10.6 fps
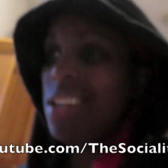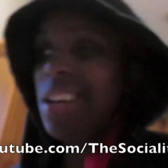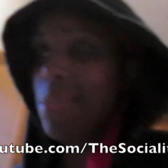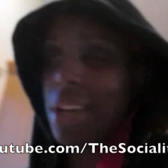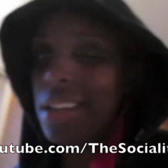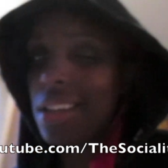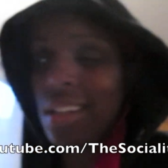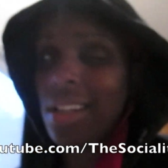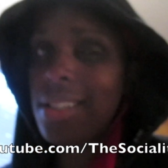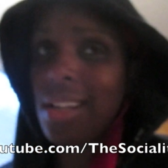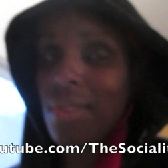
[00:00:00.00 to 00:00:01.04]
I might cut
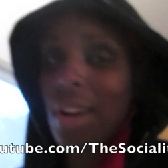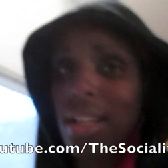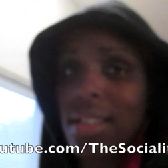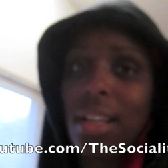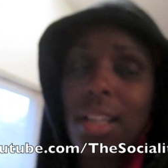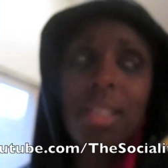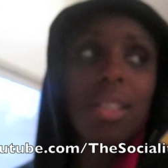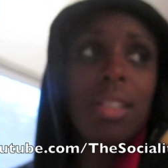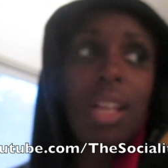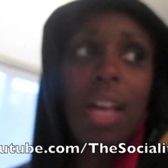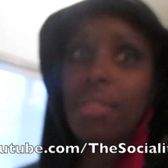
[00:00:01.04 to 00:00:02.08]
it. It's not rocket science.
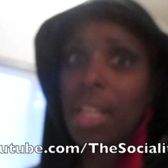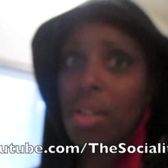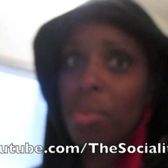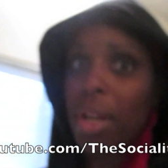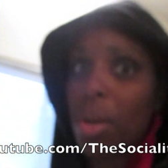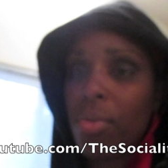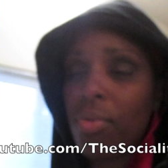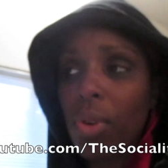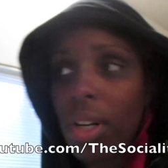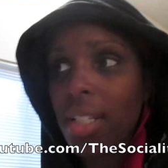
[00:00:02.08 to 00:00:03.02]
I've layered my hair before.